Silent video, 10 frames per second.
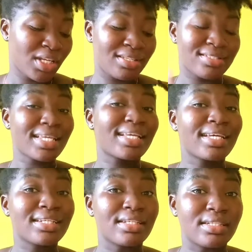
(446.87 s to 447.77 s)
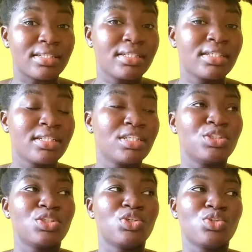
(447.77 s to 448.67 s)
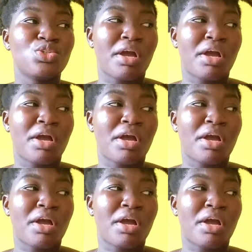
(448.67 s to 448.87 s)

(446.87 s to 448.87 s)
Secondly, you